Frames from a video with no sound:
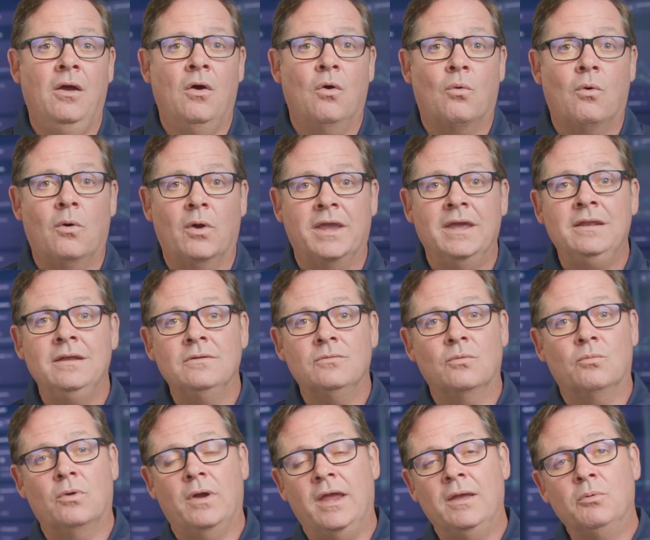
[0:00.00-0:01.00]

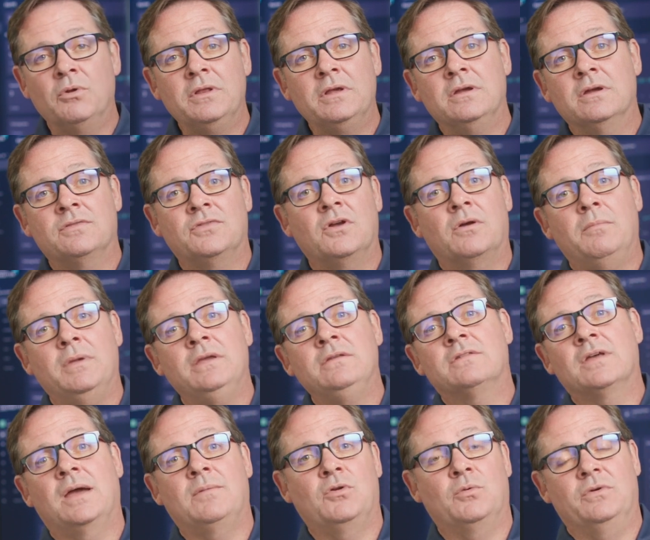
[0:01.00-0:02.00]
were able to get their mean
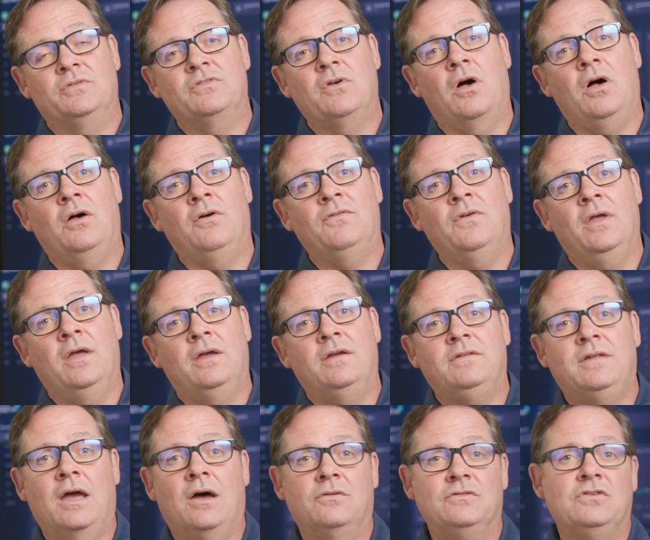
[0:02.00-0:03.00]
time to resolve
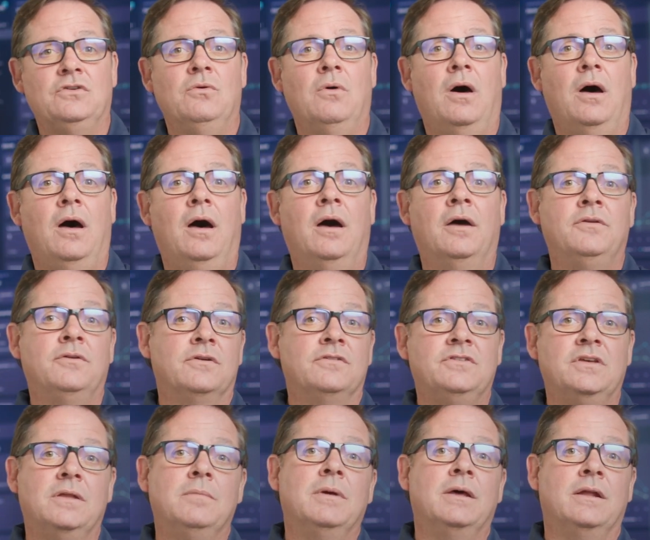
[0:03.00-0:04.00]
down to under
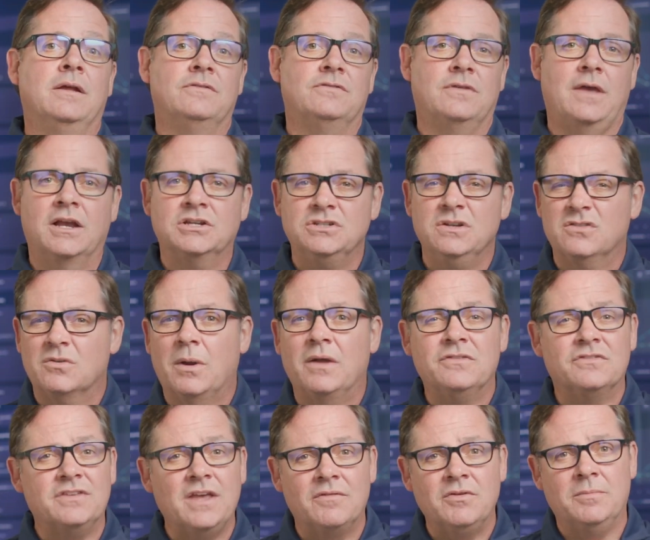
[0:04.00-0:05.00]
10 minutes. Actually, it was around
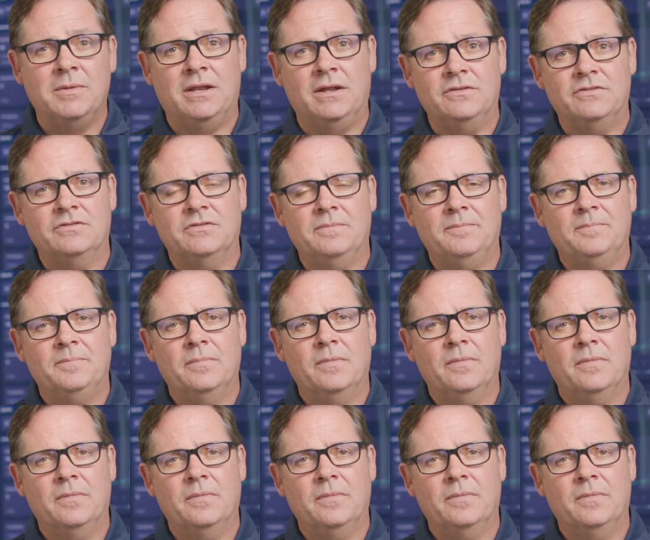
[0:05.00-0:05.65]
7 minutes.